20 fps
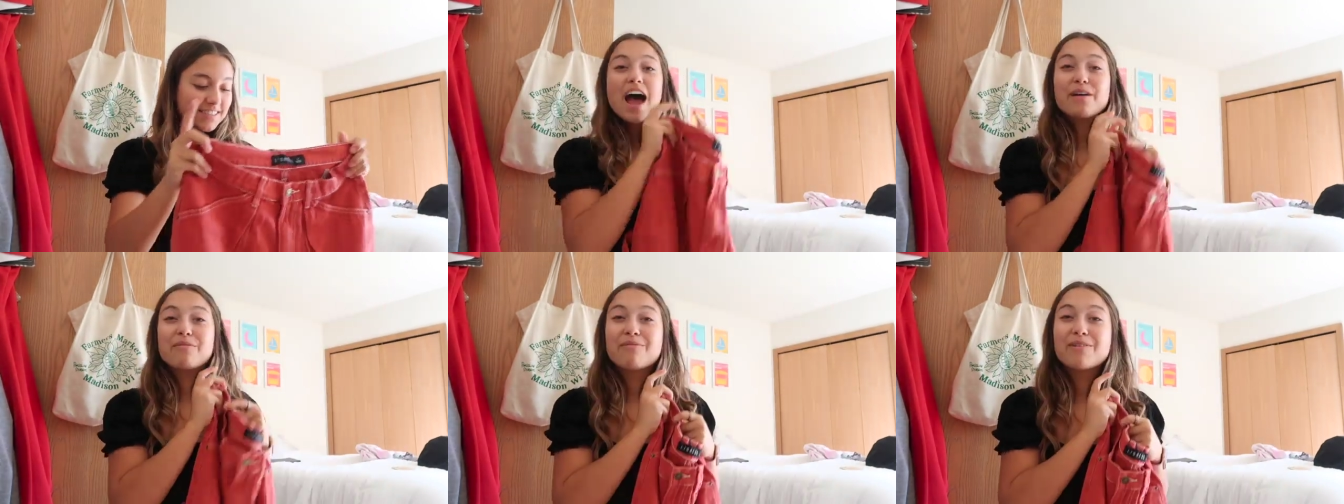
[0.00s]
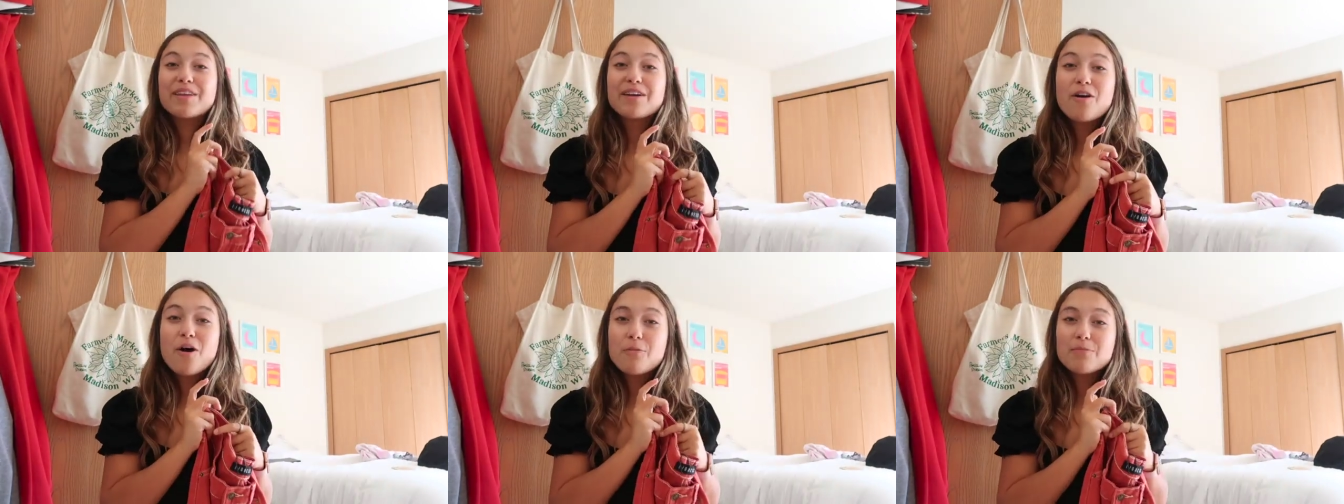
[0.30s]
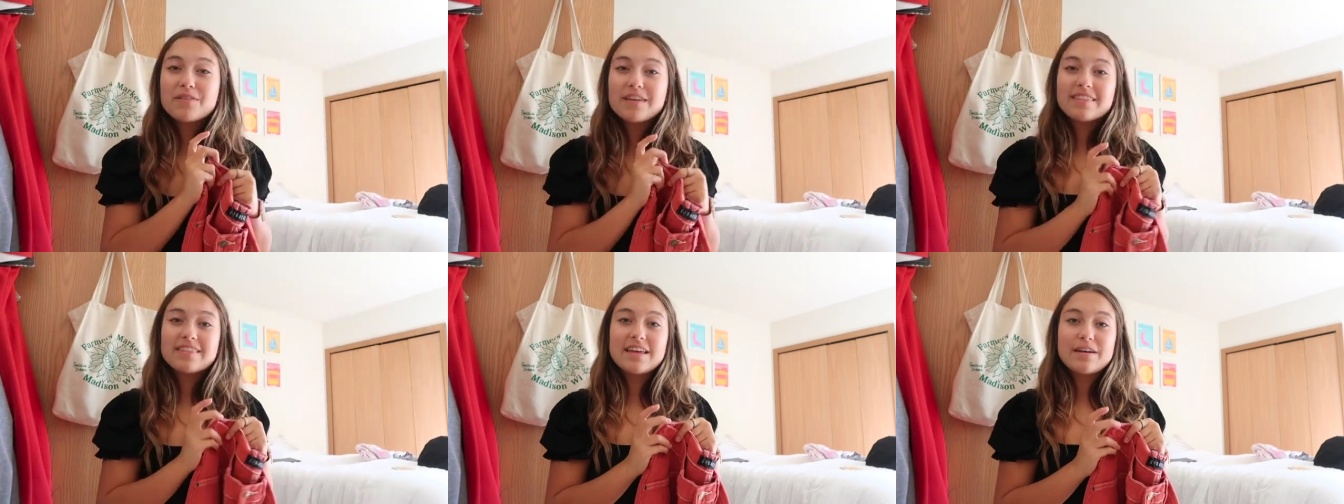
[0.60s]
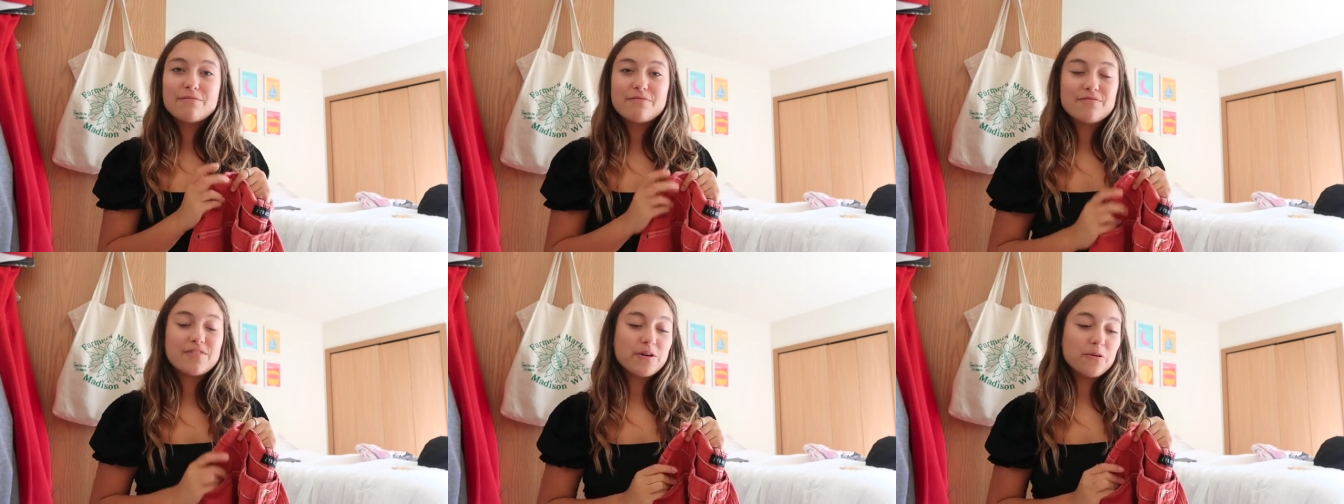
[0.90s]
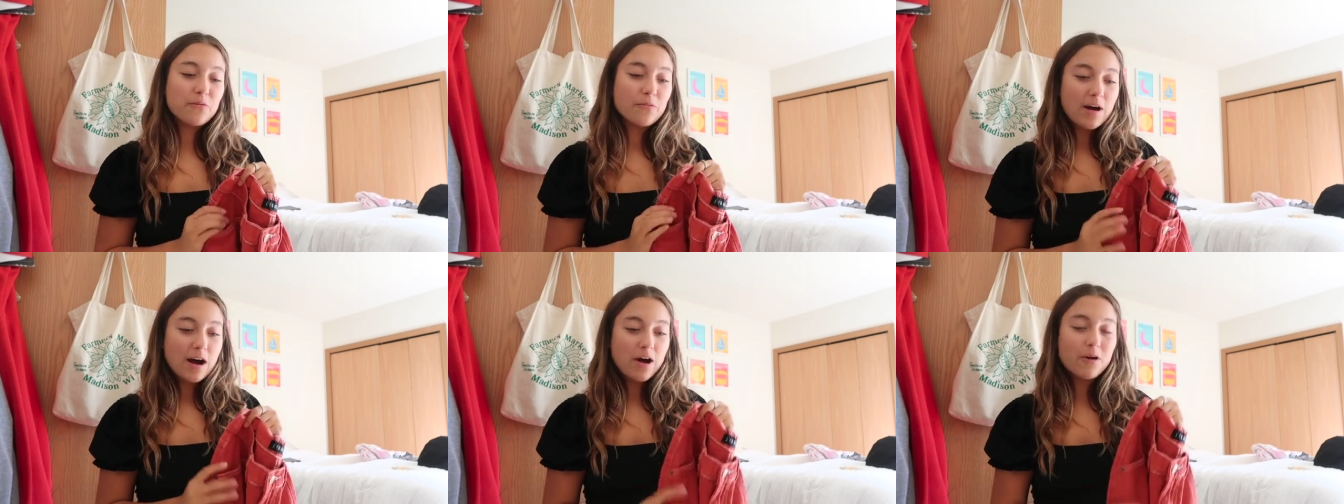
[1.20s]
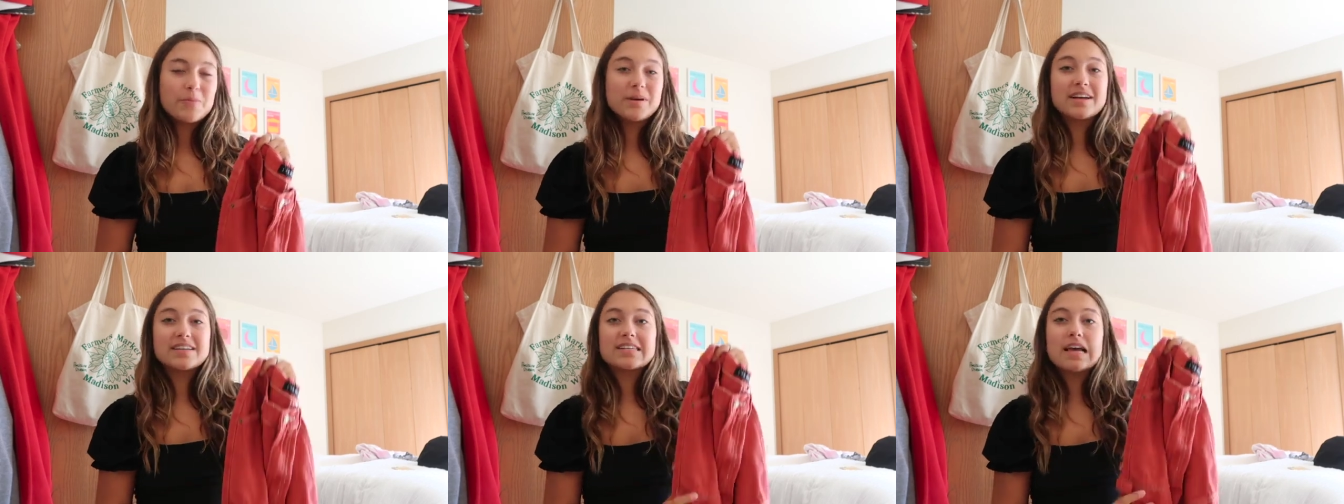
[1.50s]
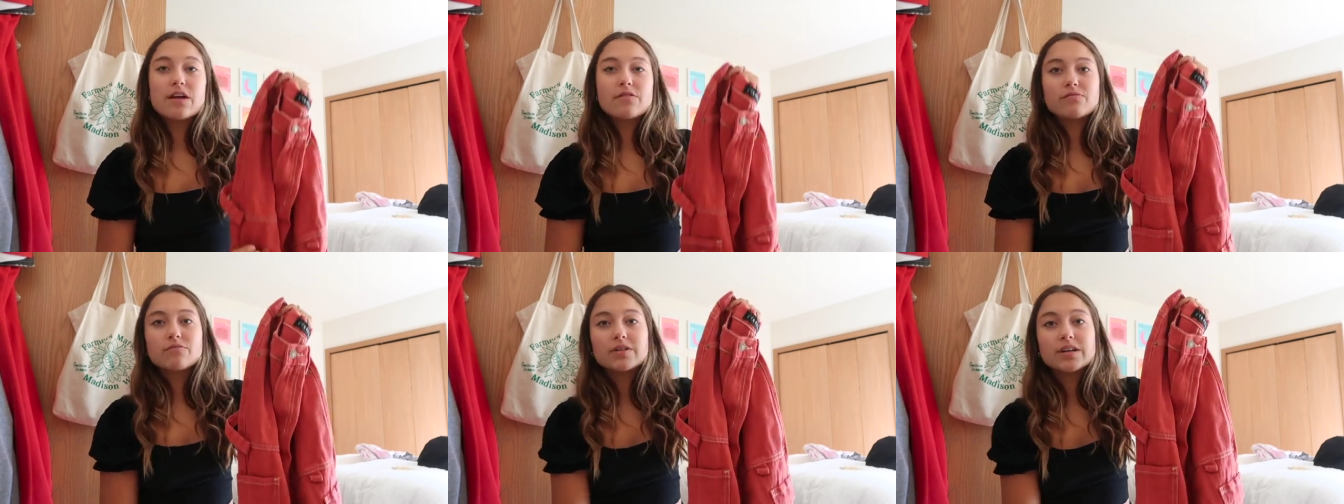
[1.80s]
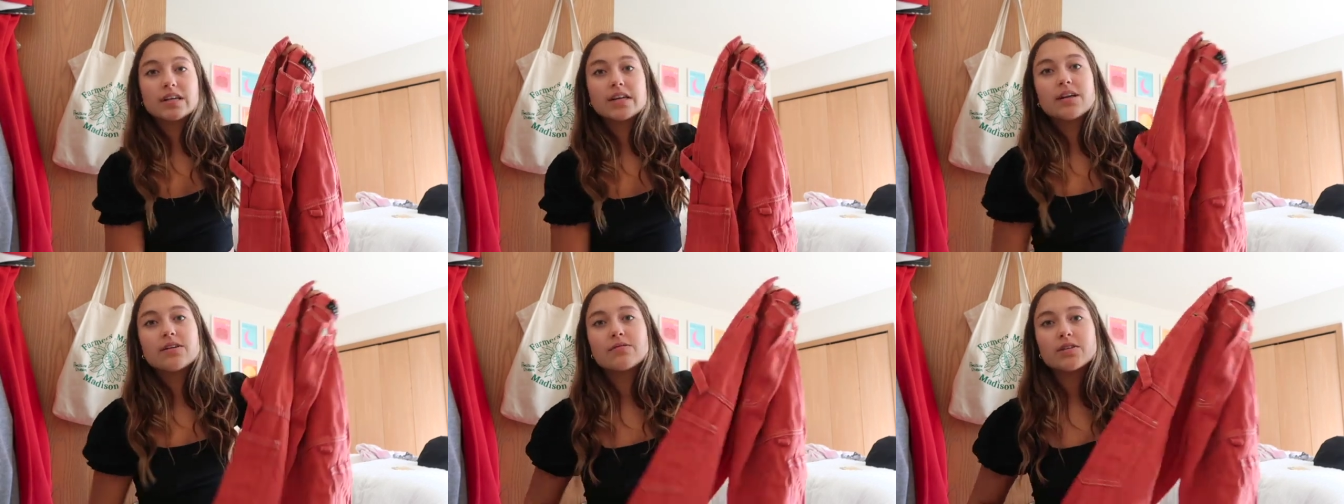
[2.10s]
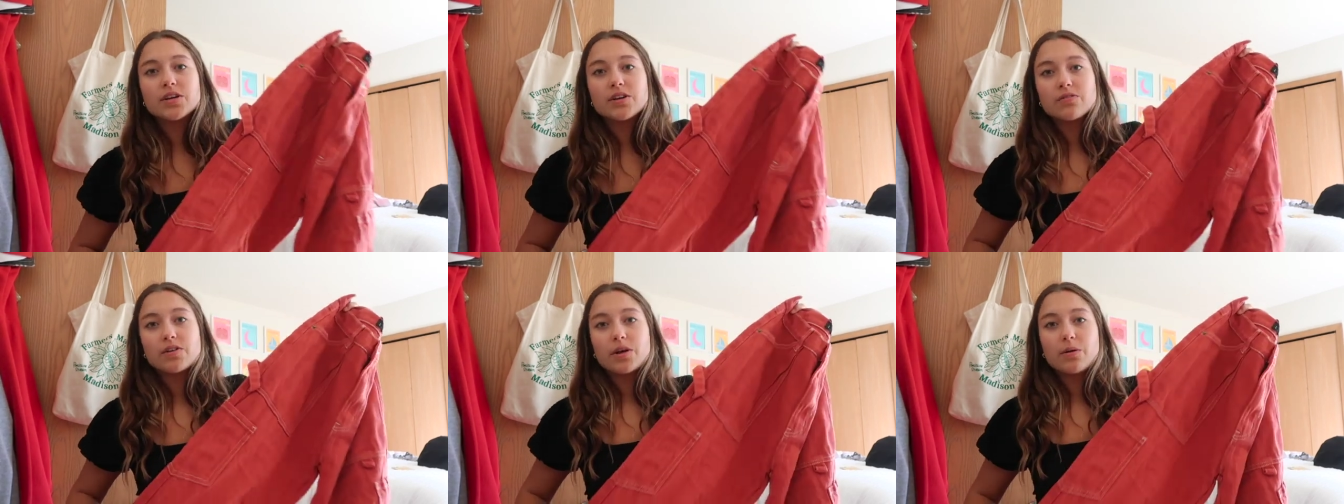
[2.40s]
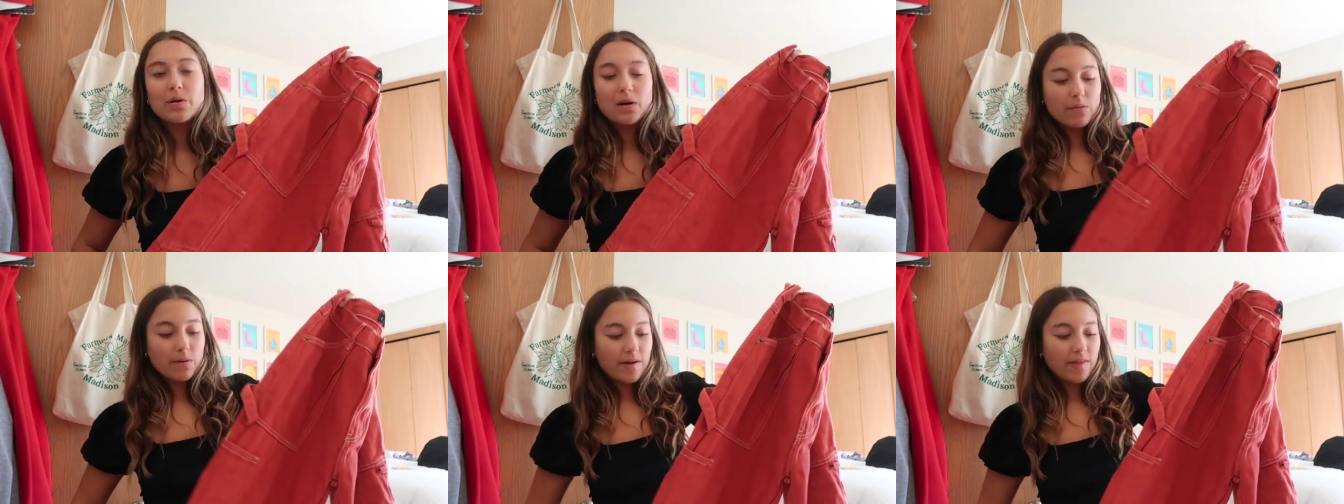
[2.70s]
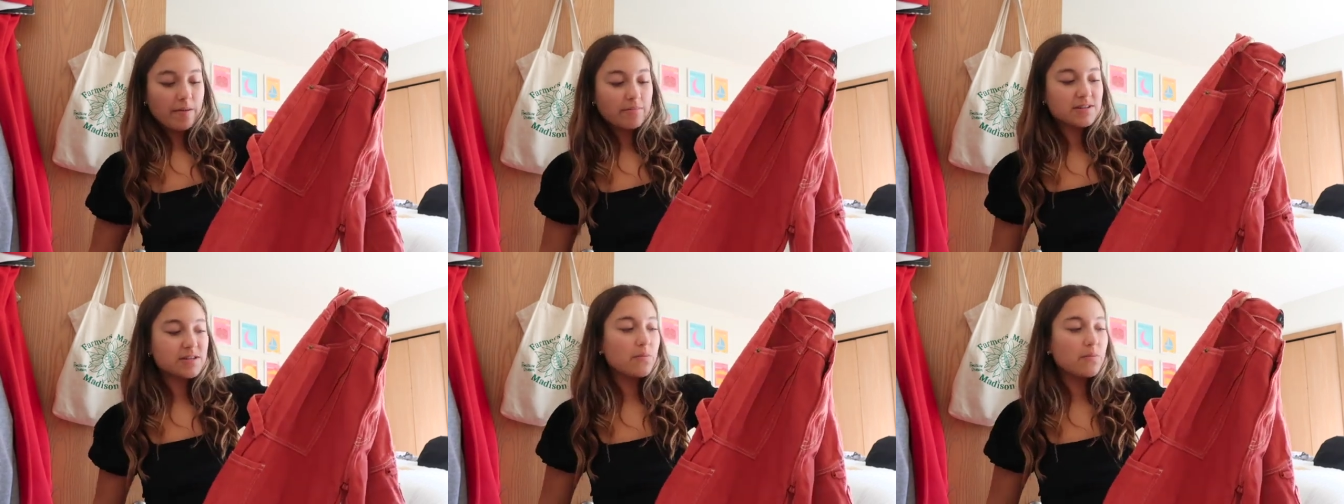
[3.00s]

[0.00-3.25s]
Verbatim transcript: I really hope that they fit well because I really, really, really want to wear them